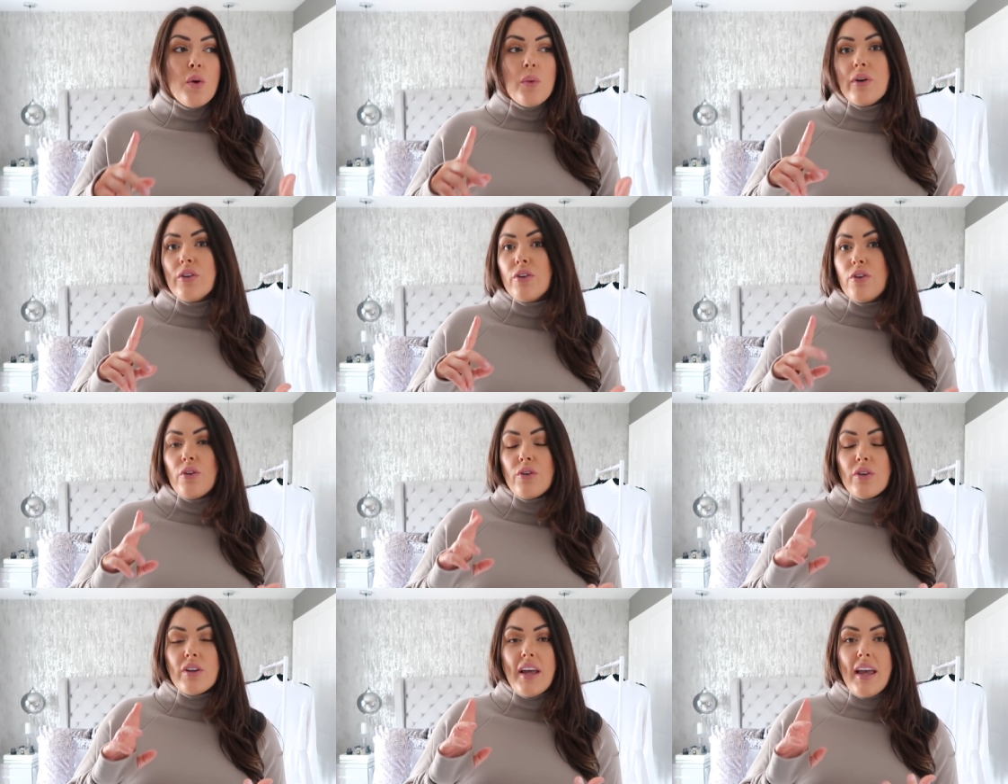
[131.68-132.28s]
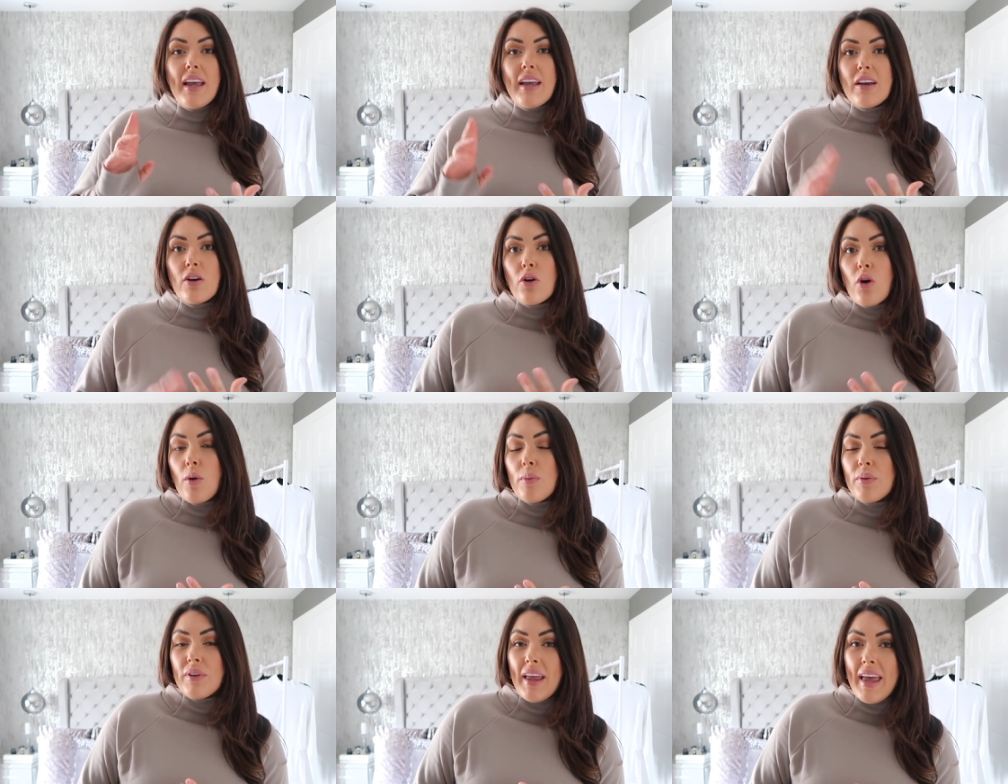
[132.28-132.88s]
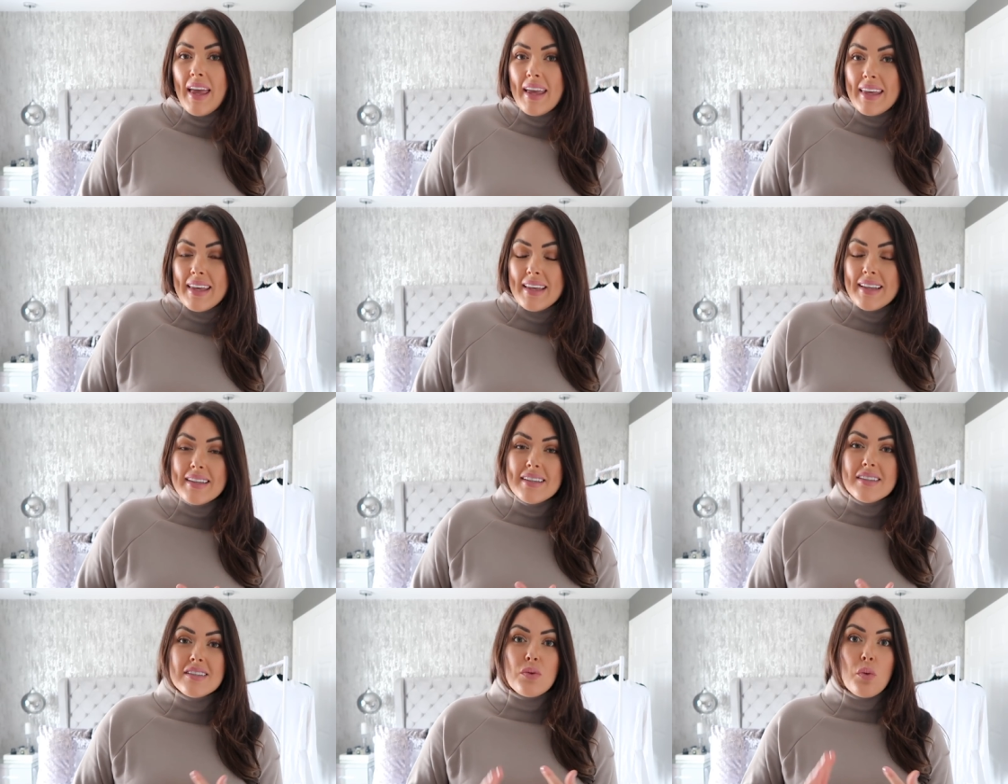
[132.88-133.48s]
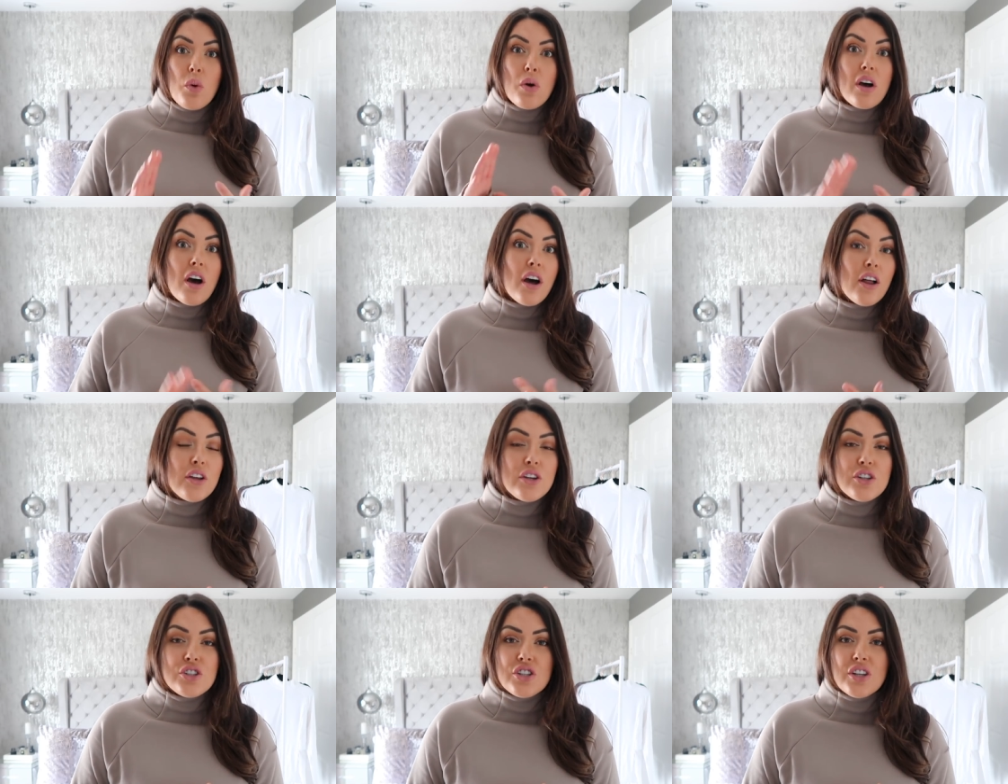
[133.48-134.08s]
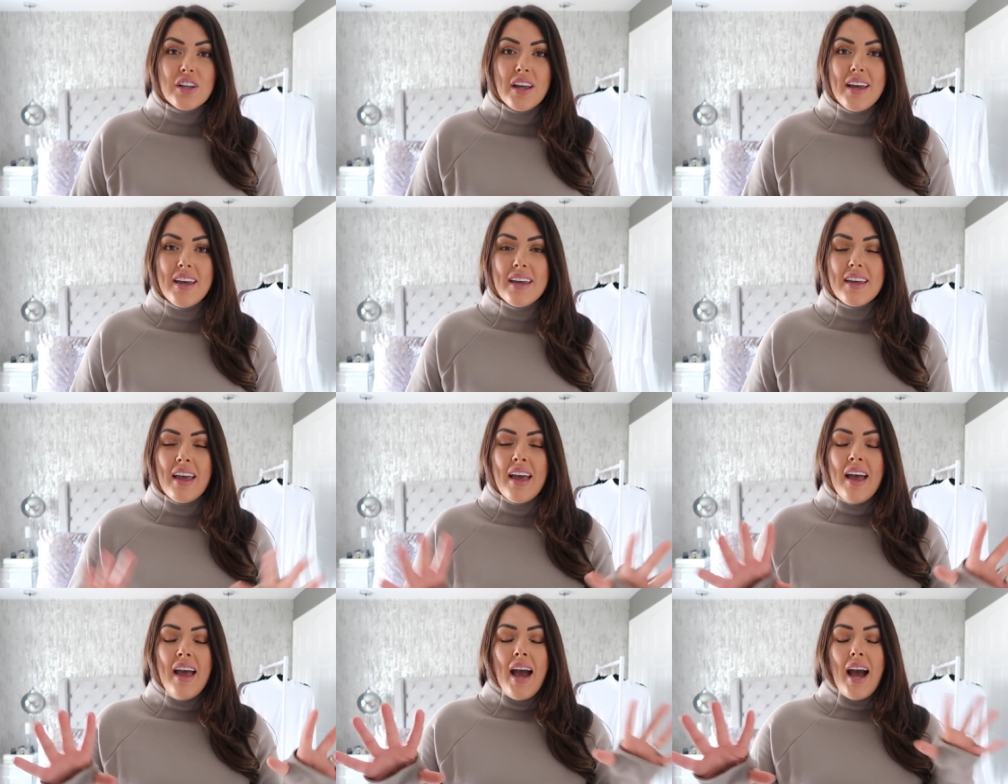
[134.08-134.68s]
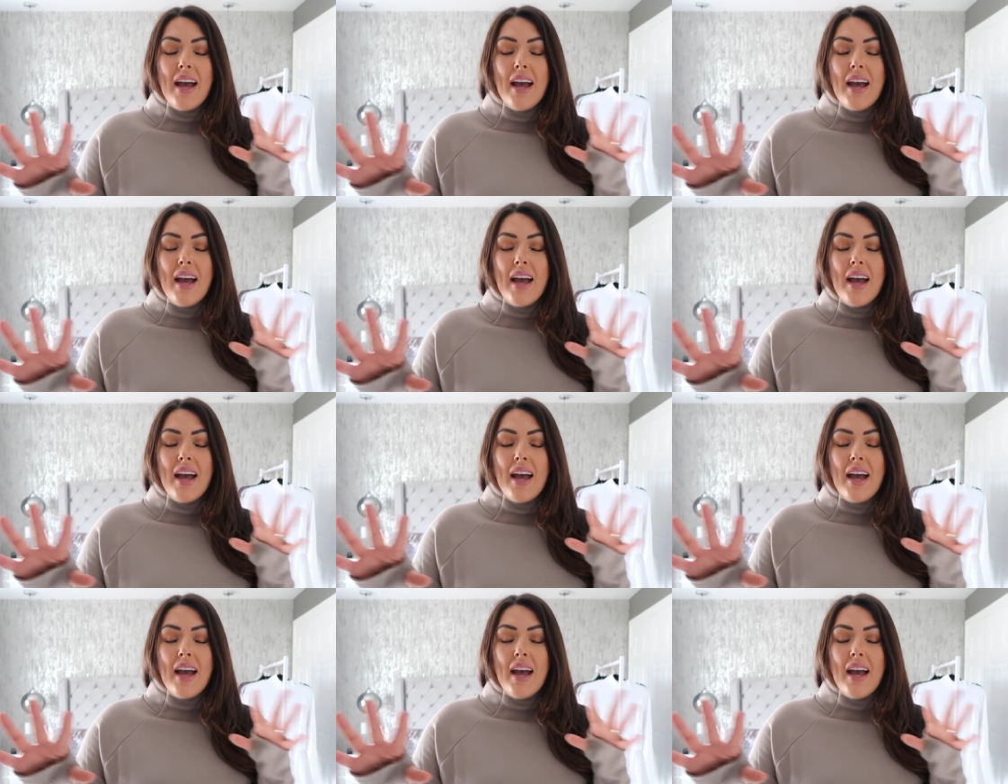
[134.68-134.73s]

whether you like crop leggings what colors you like